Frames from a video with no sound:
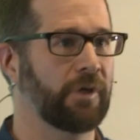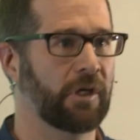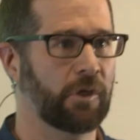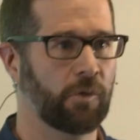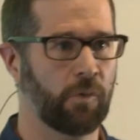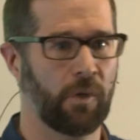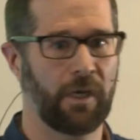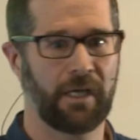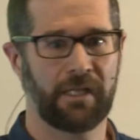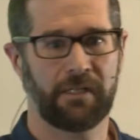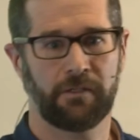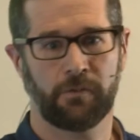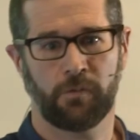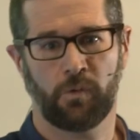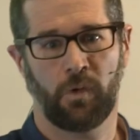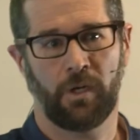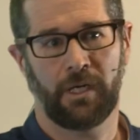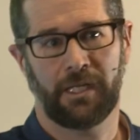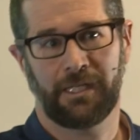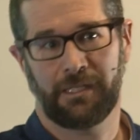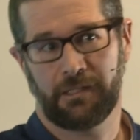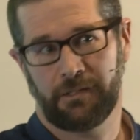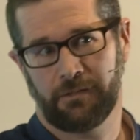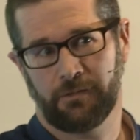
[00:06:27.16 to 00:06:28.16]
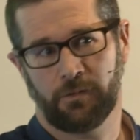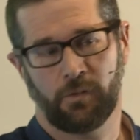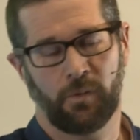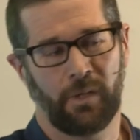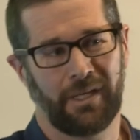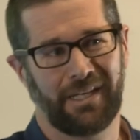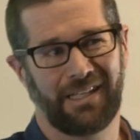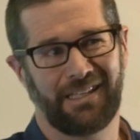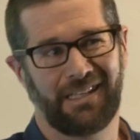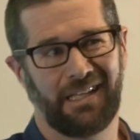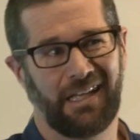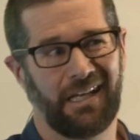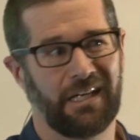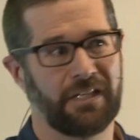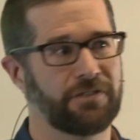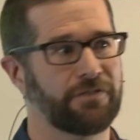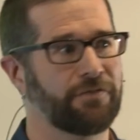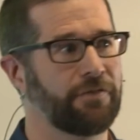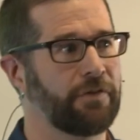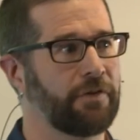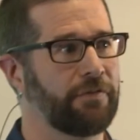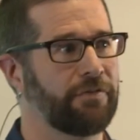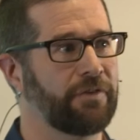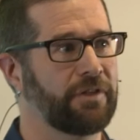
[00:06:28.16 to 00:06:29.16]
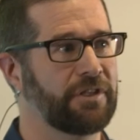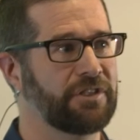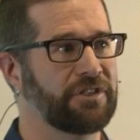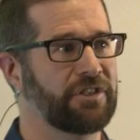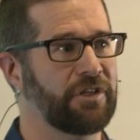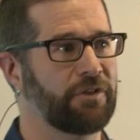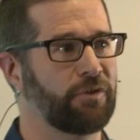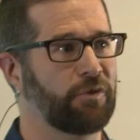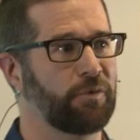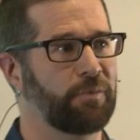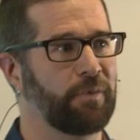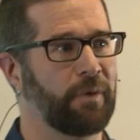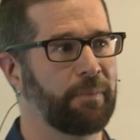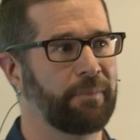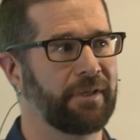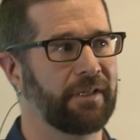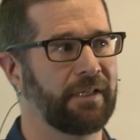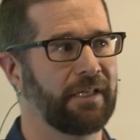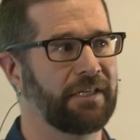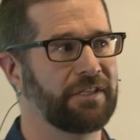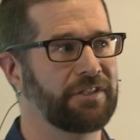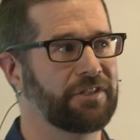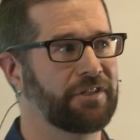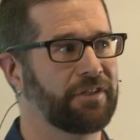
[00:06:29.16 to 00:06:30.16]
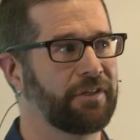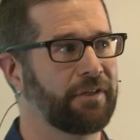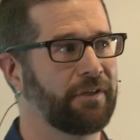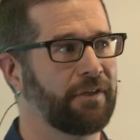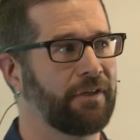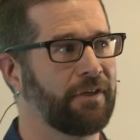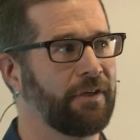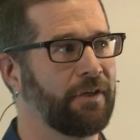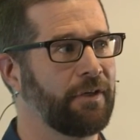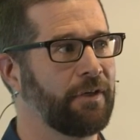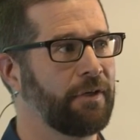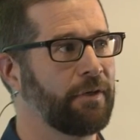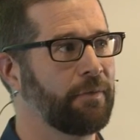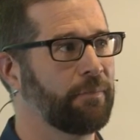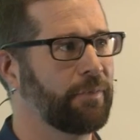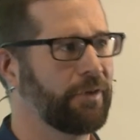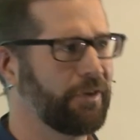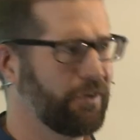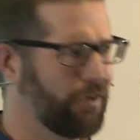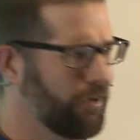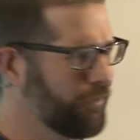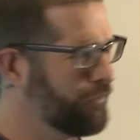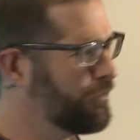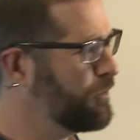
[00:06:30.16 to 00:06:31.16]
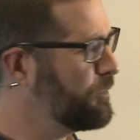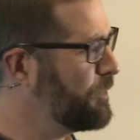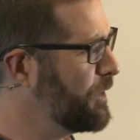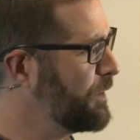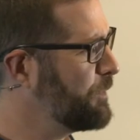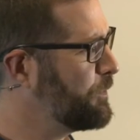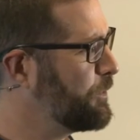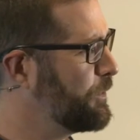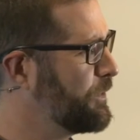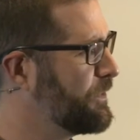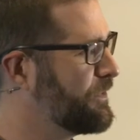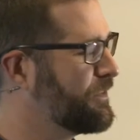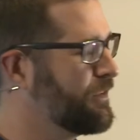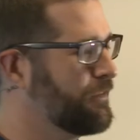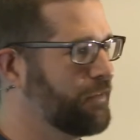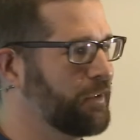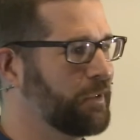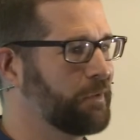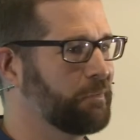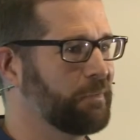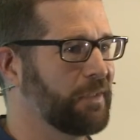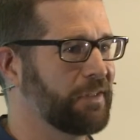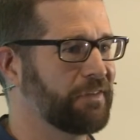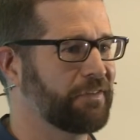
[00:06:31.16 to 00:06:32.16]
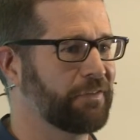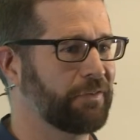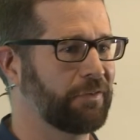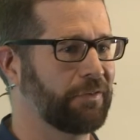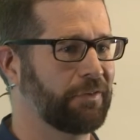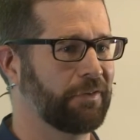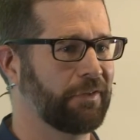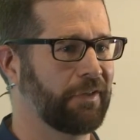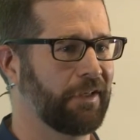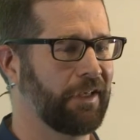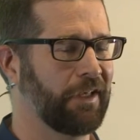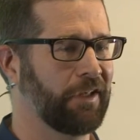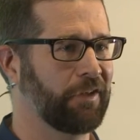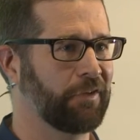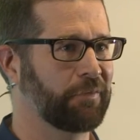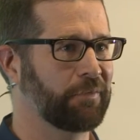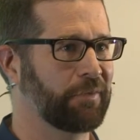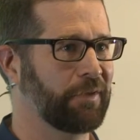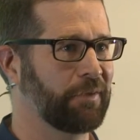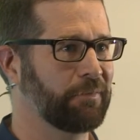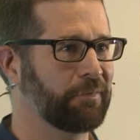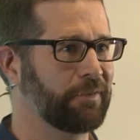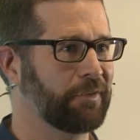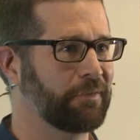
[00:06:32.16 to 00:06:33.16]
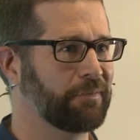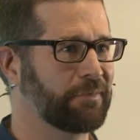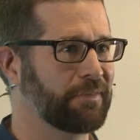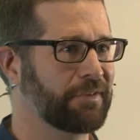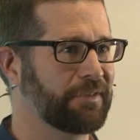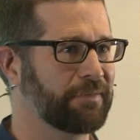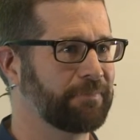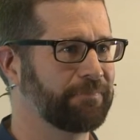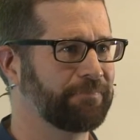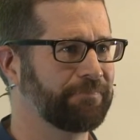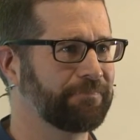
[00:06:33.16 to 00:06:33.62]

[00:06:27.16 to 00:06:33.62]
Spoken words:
quite in large for the general population, but not for people with severe mental health problems.